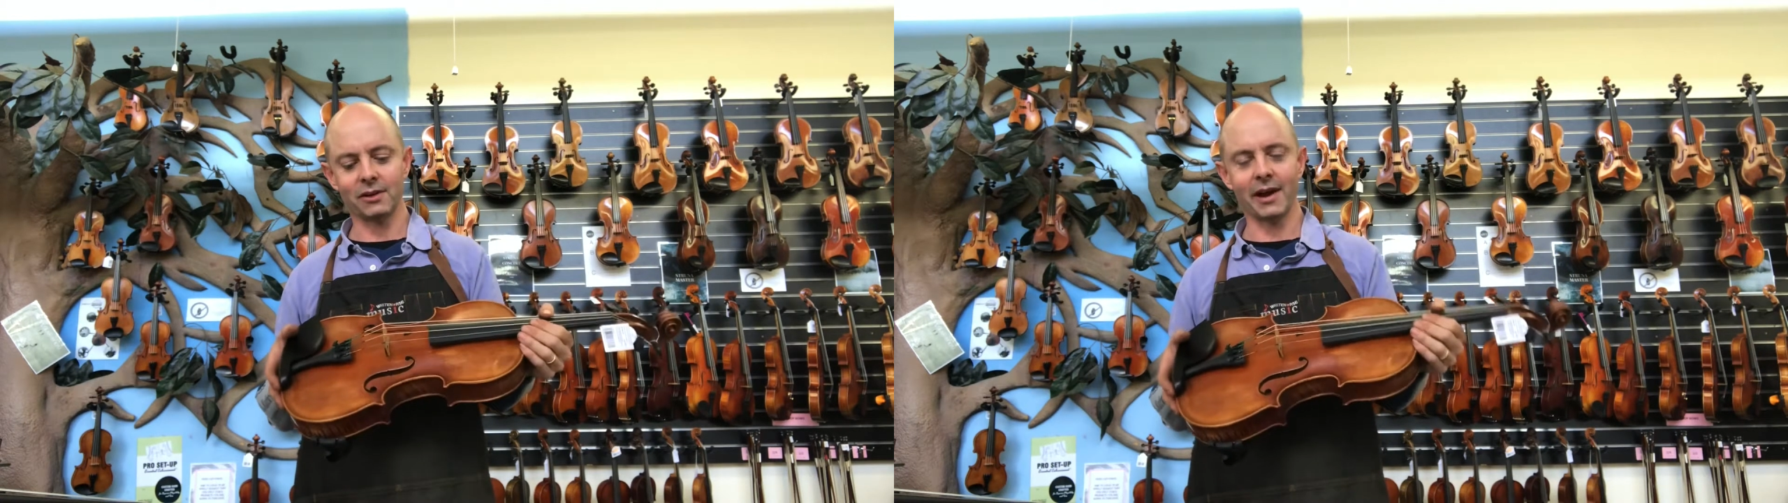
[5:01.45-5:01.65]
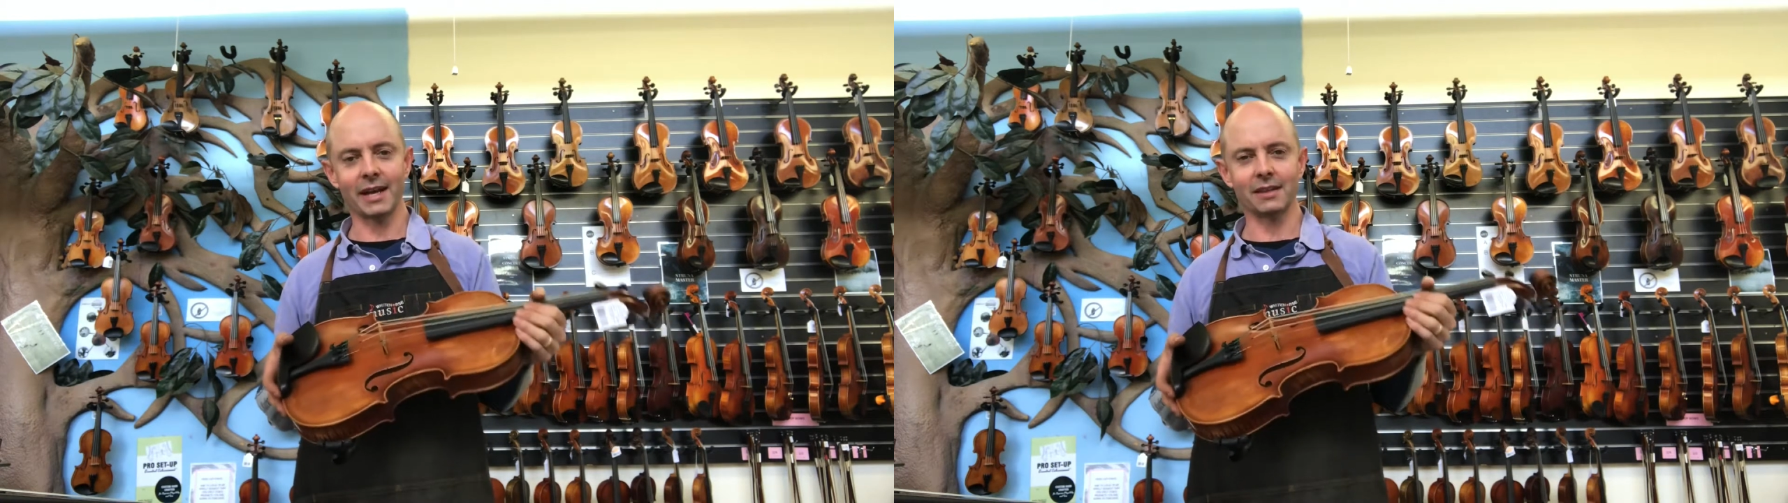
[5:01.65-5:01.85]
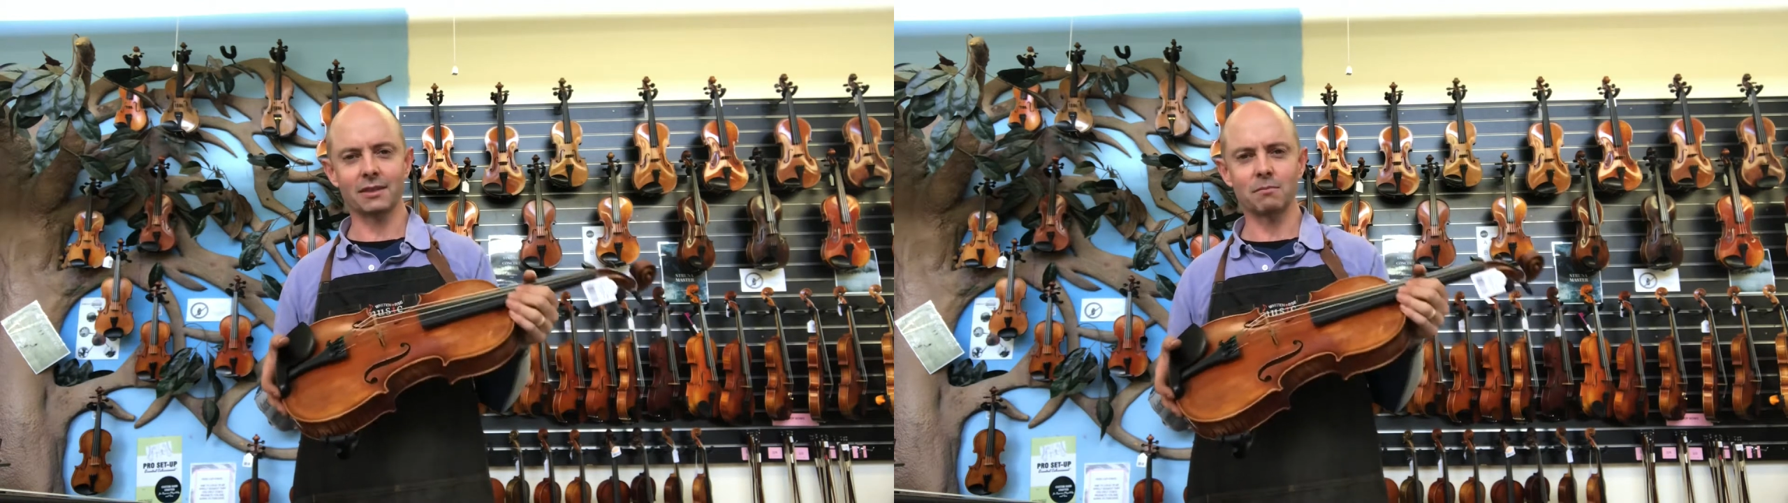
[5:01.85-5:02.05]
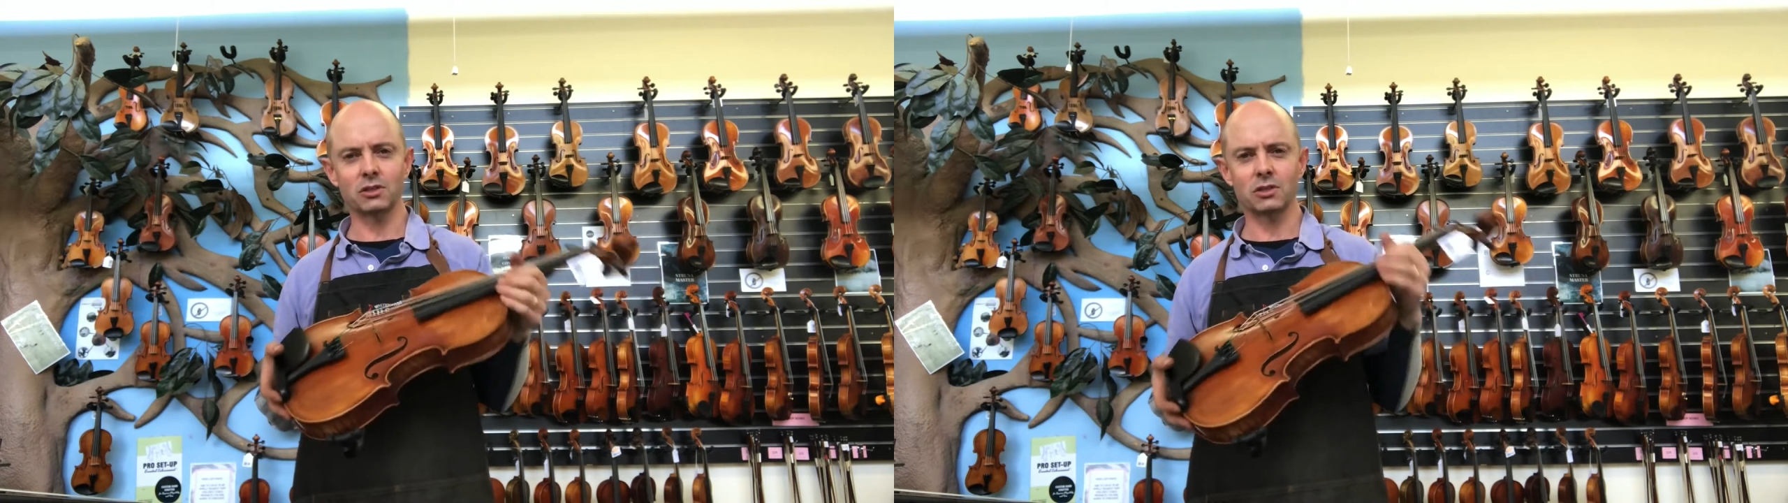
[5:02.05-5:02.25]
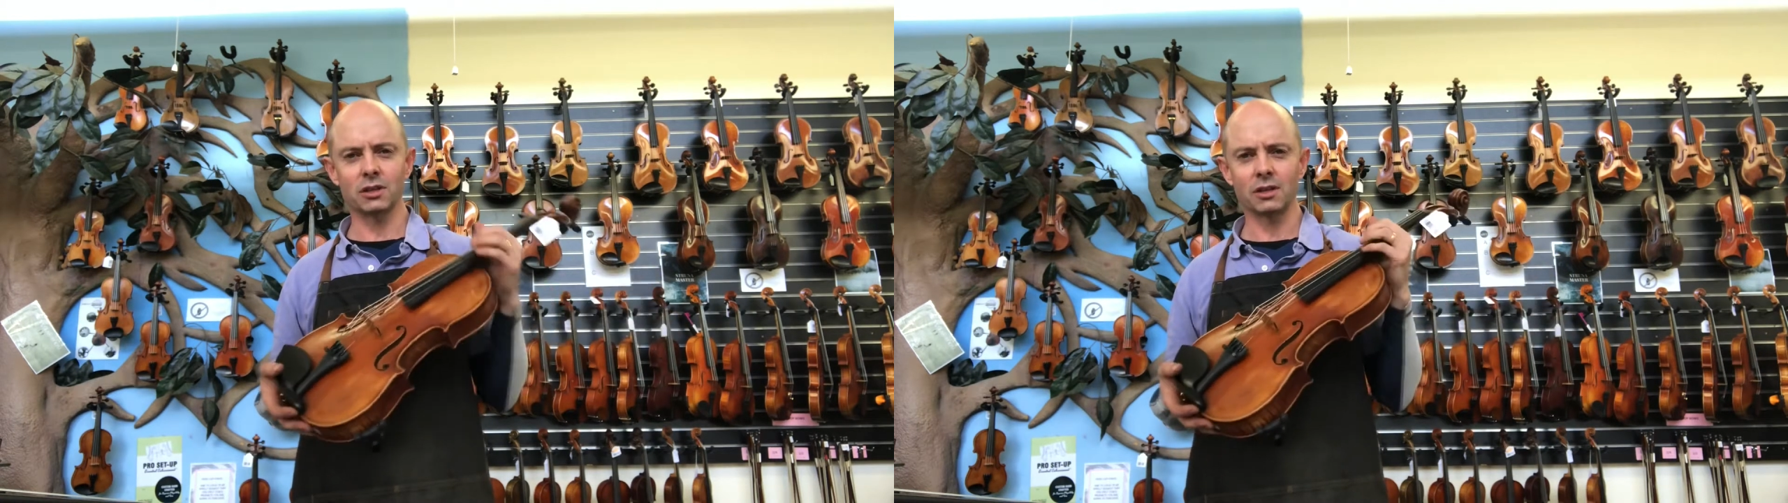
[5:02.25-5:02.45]
I get them
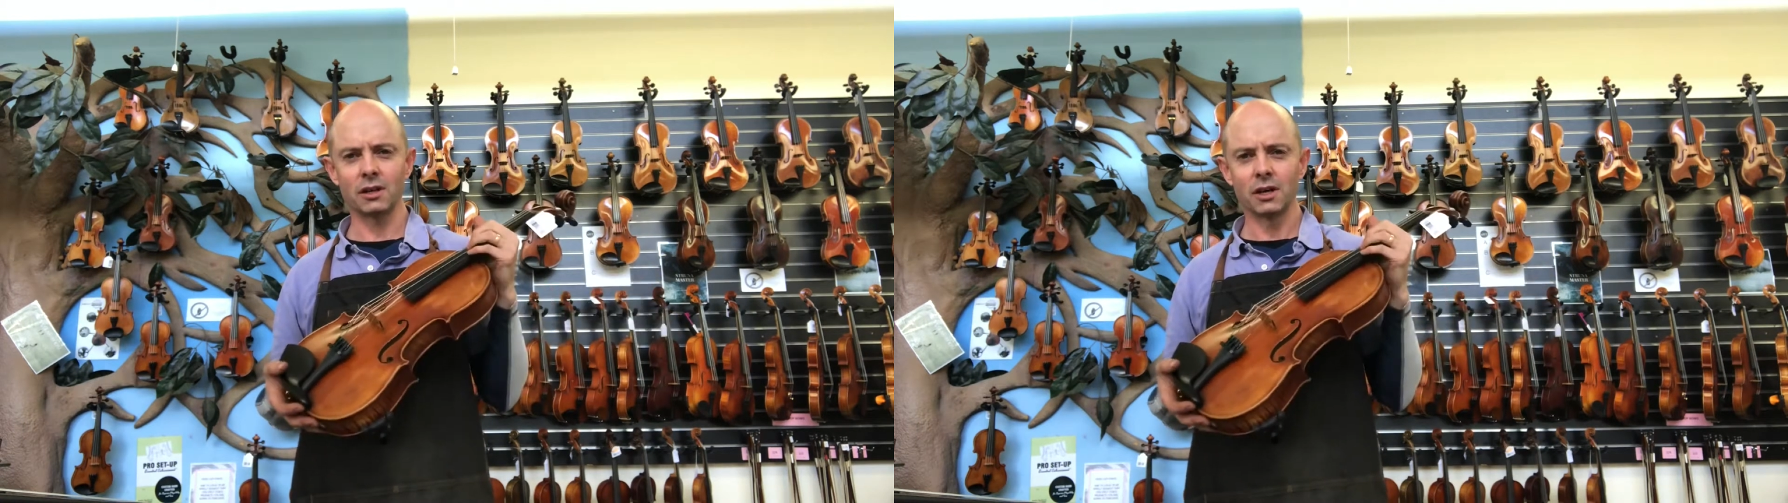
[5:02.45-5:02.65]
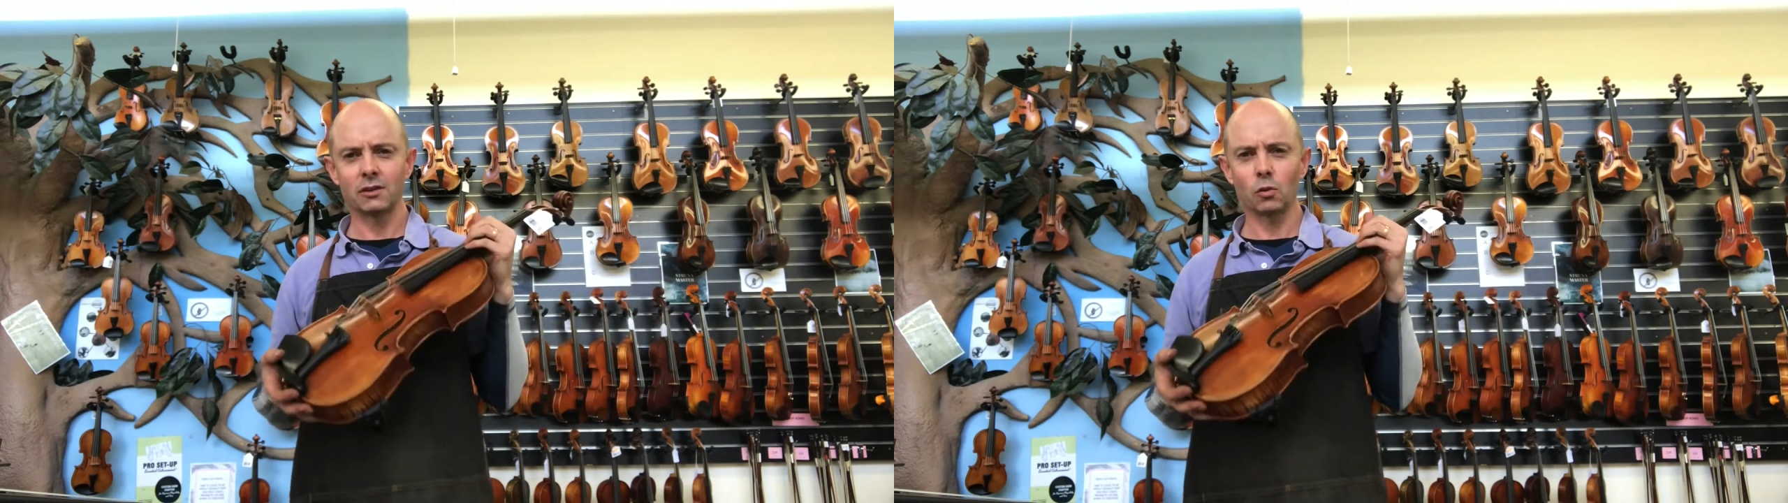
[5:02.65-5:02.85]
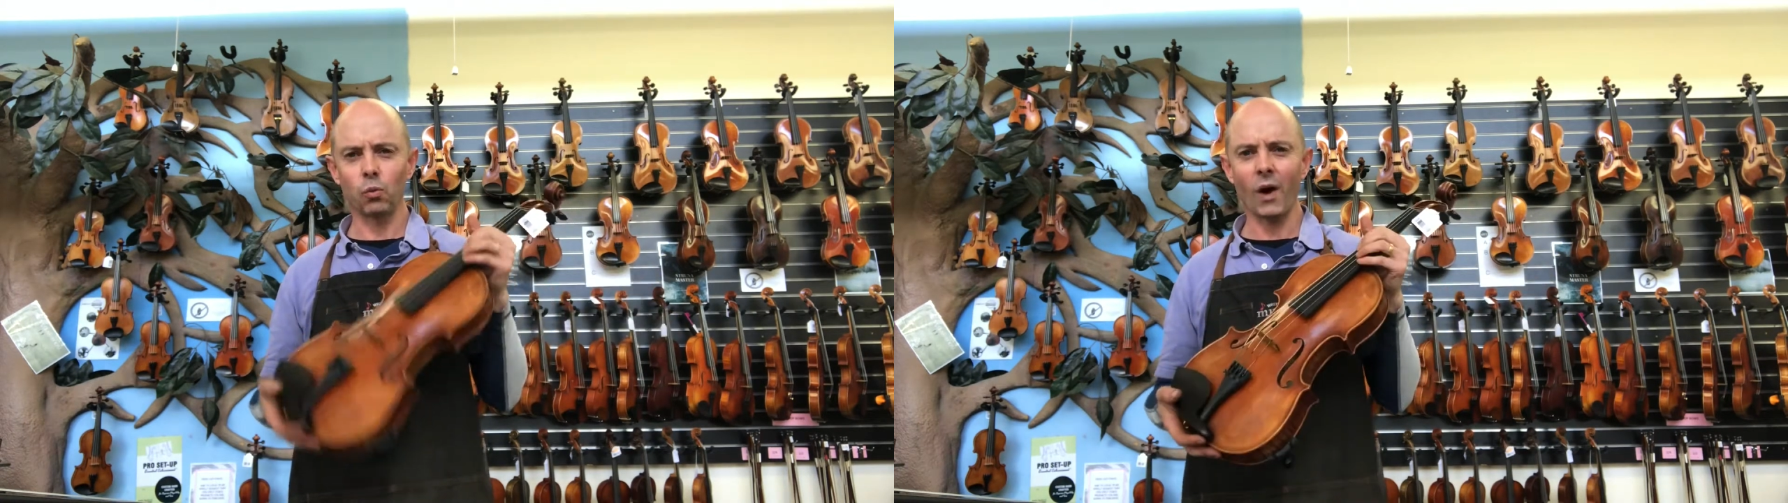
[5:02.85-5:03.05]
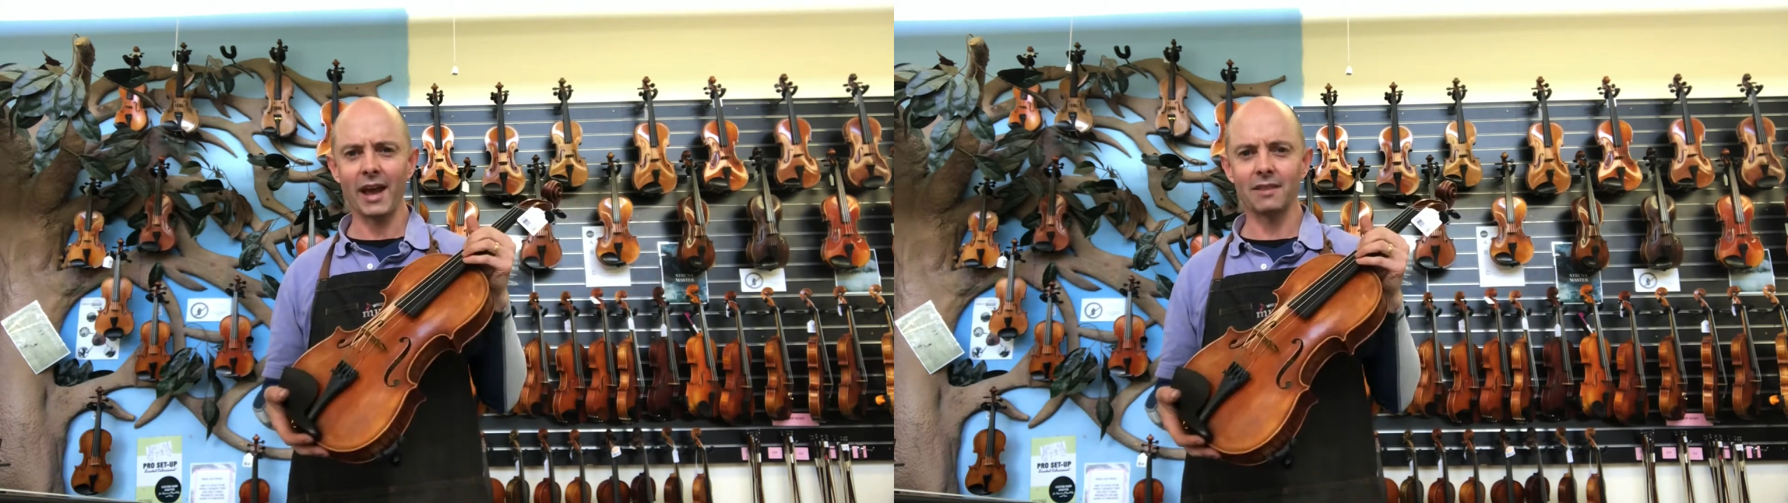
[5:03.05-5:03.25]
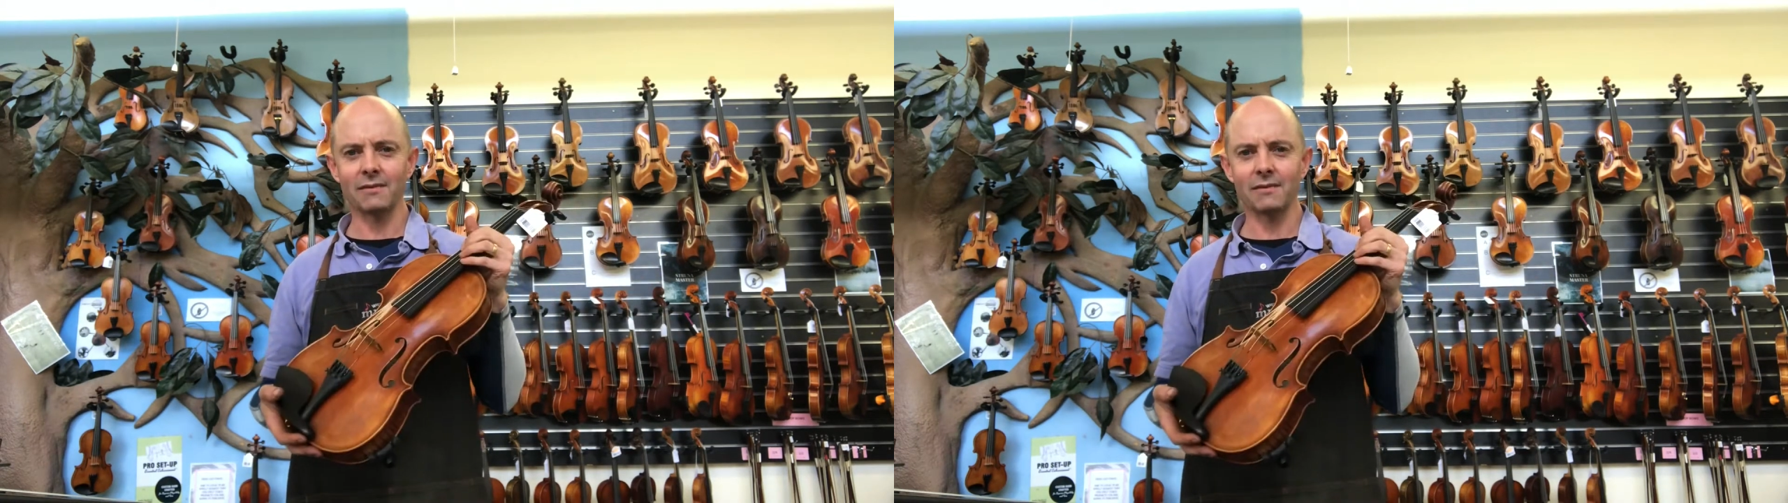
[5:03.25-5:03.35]
to the way the